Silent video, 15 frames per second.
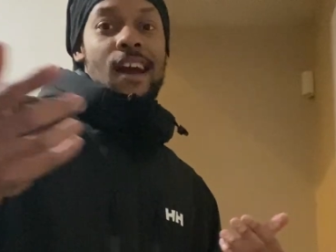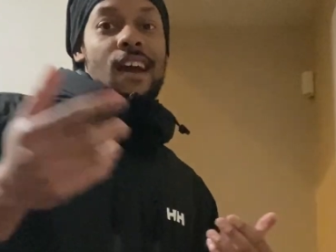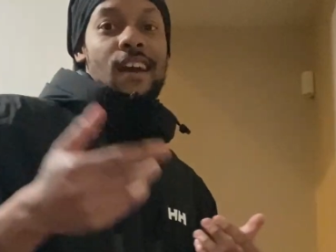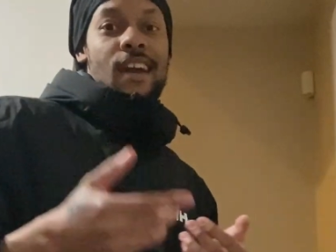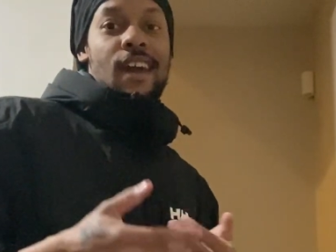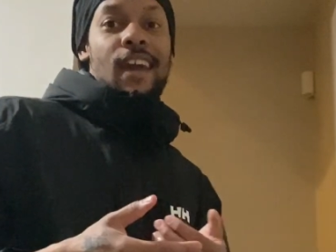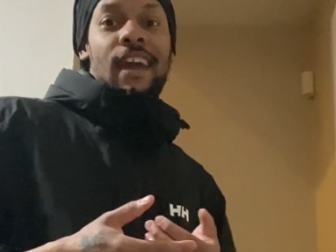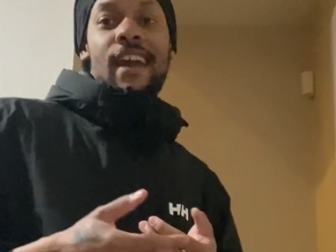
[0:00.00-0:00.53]
out
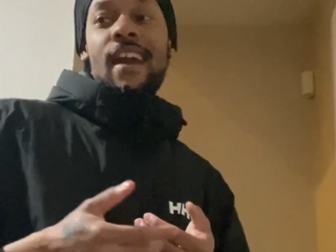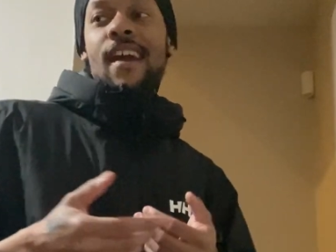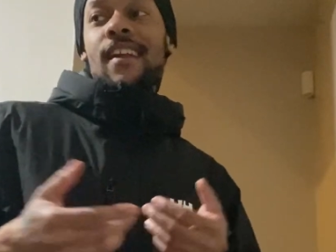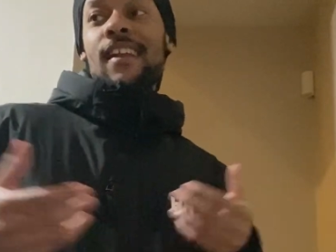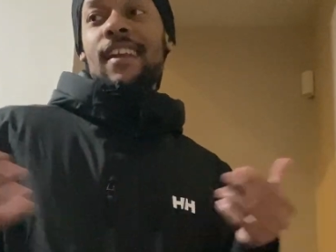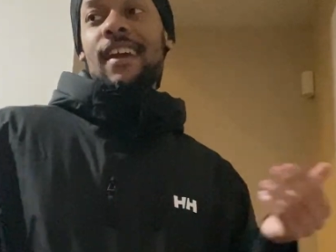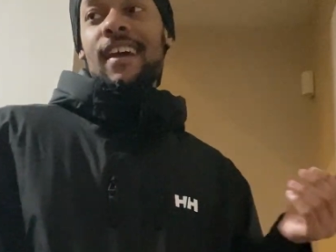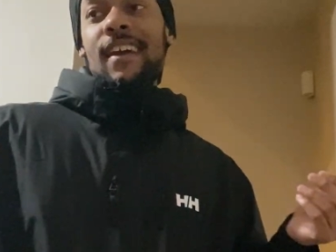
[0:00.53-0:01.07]
here
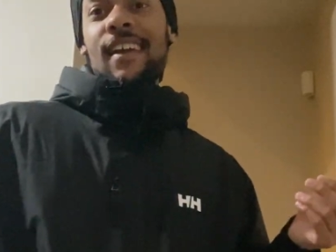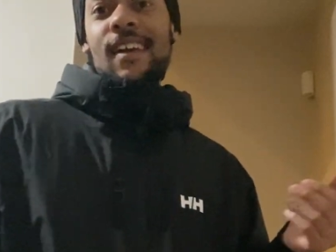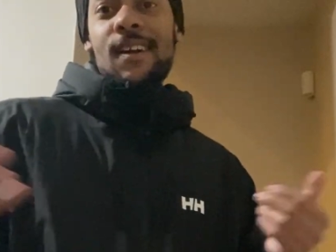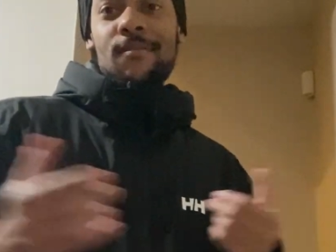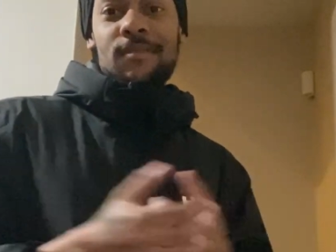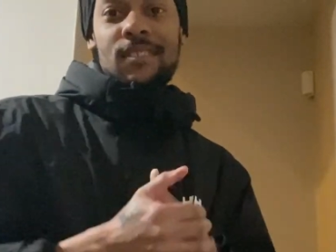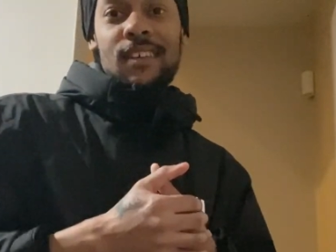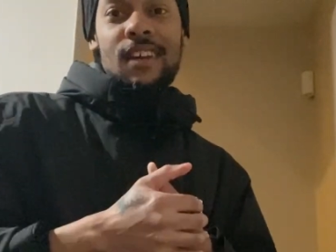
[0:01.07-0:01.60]
carrying a nigga. You know
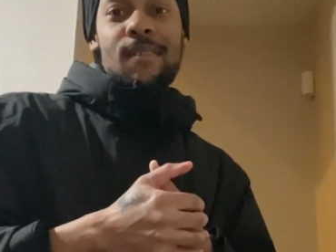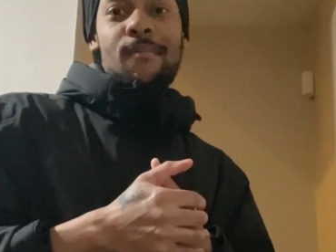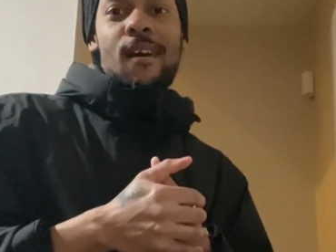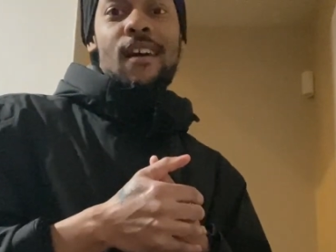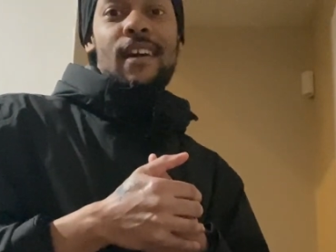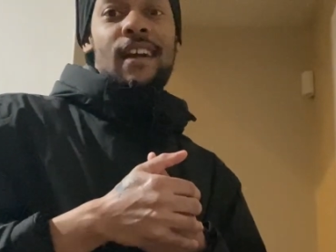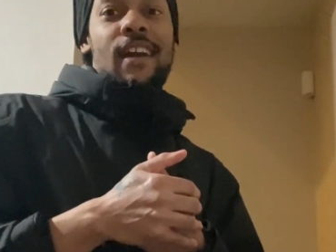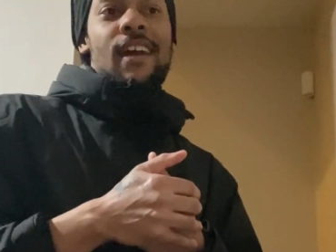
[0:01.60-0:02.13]
what I'm saying?
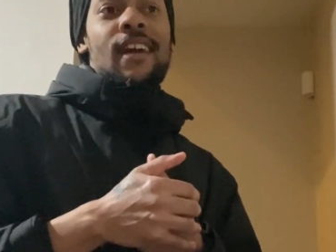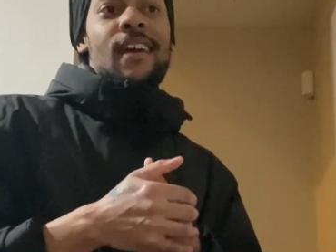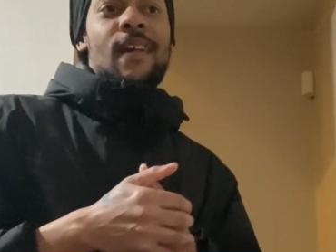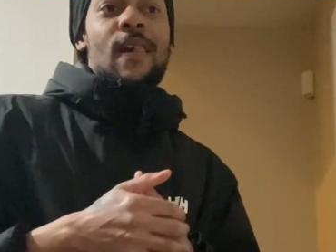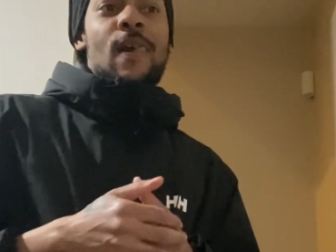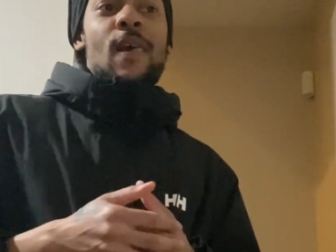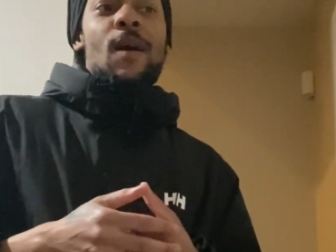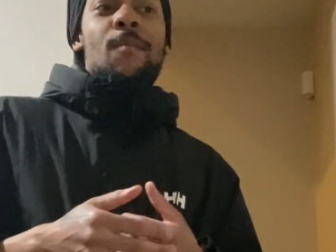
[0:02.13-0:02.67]
About here
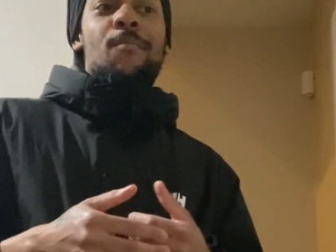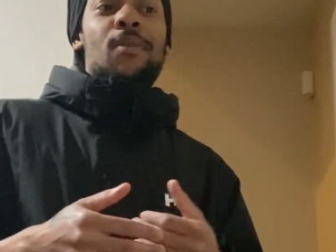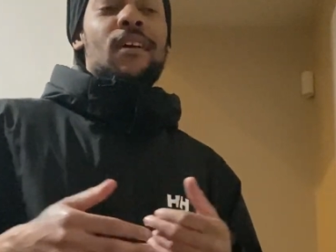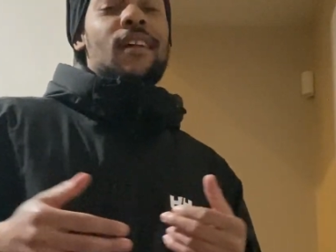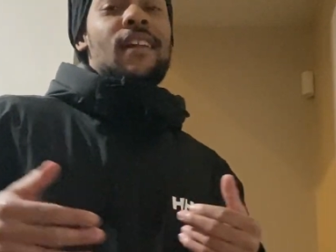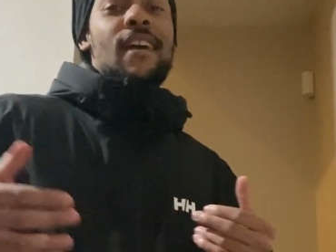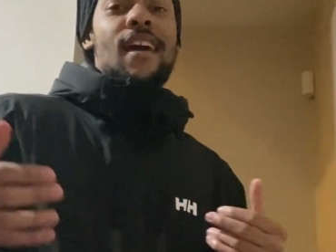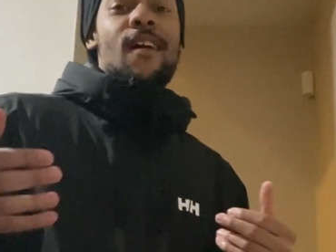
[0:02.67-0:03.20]

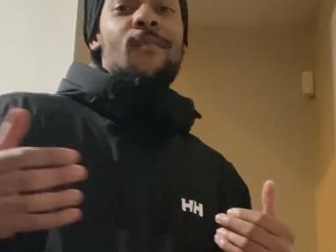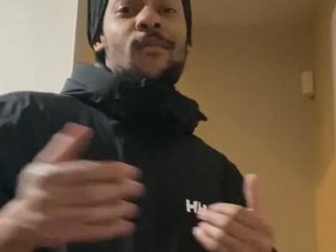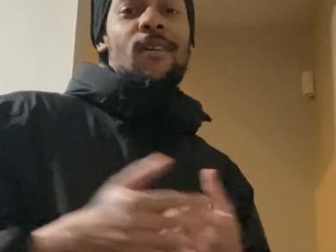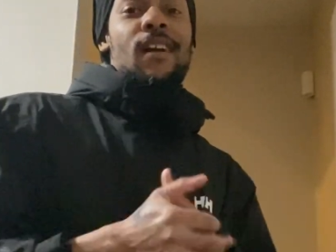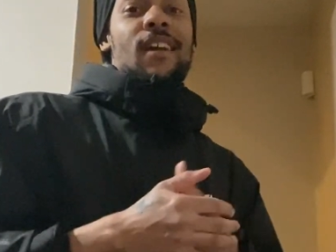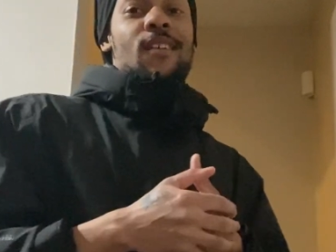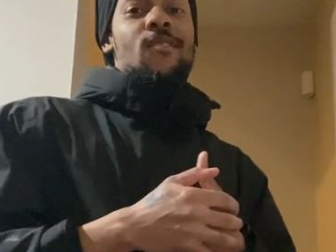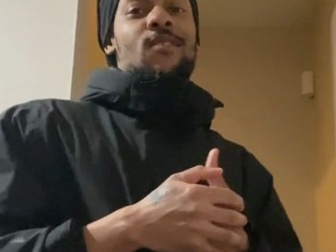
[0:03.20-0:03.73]
putting that
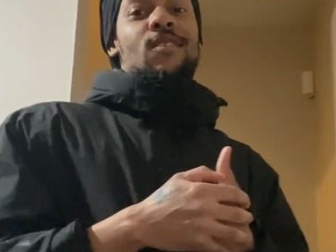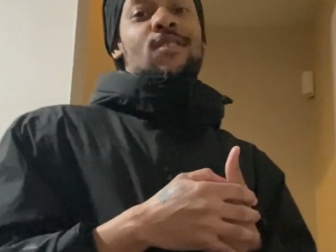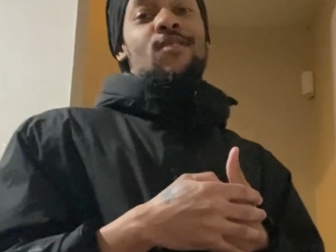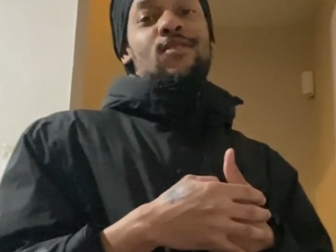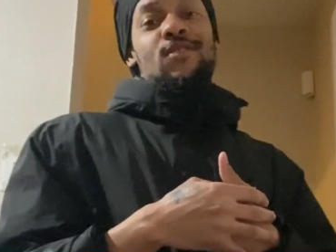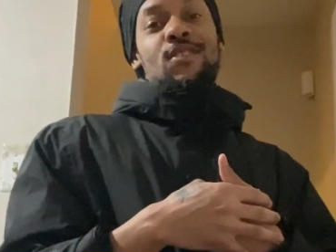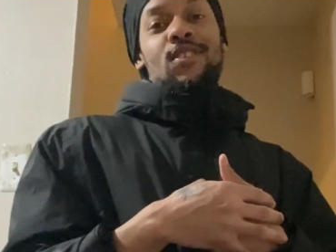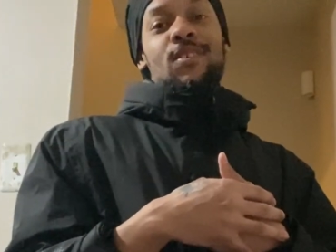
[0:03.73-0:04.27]
work on
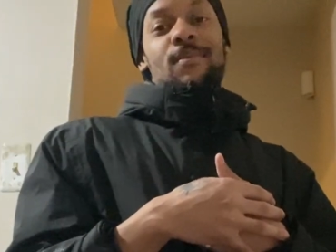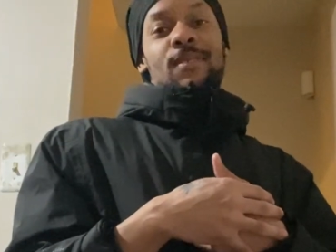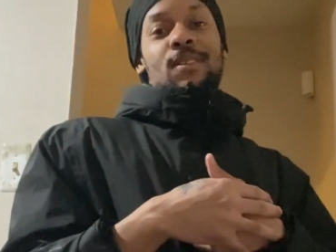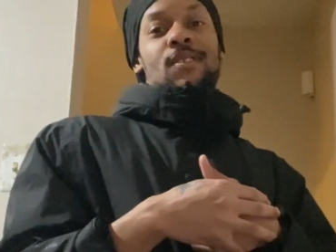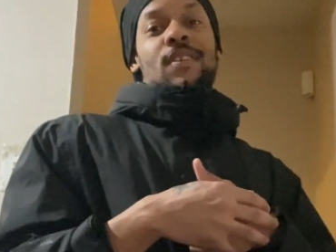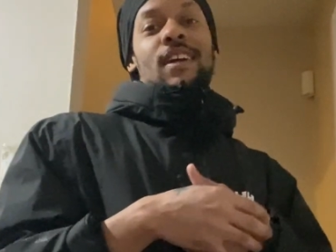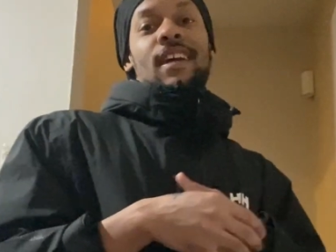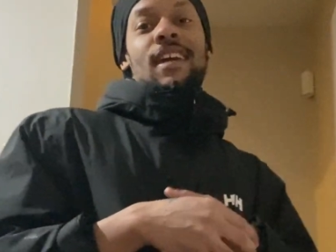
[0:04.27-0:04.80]
YouTube and
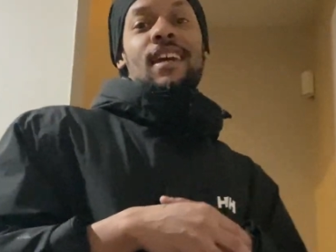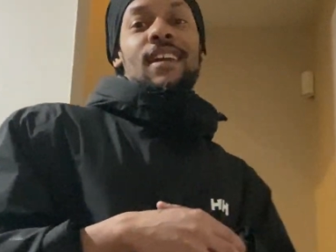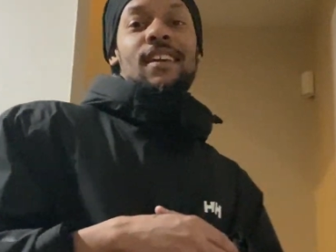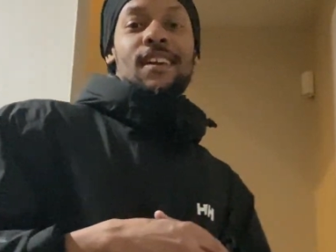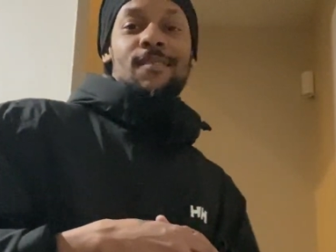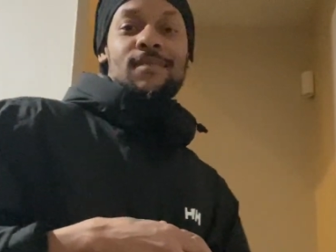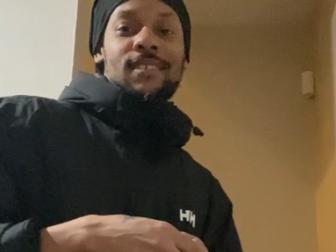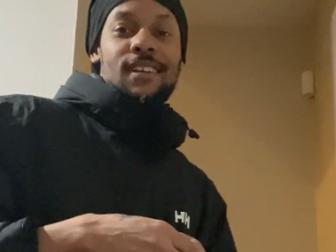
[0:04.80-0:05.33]
you ain't, you
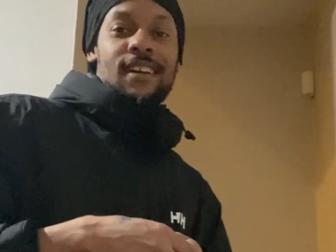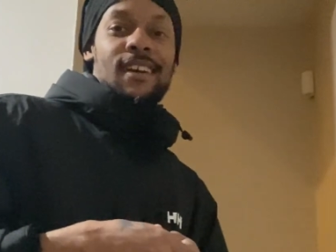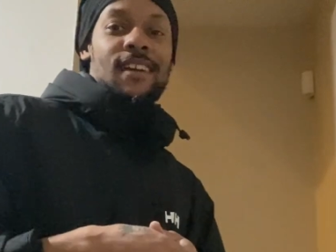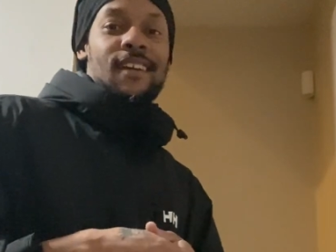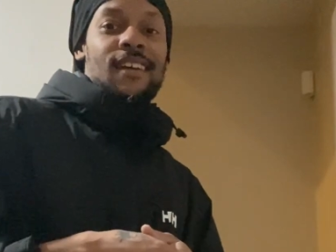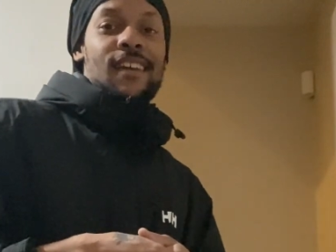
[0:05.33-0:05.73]
know what I'm saying?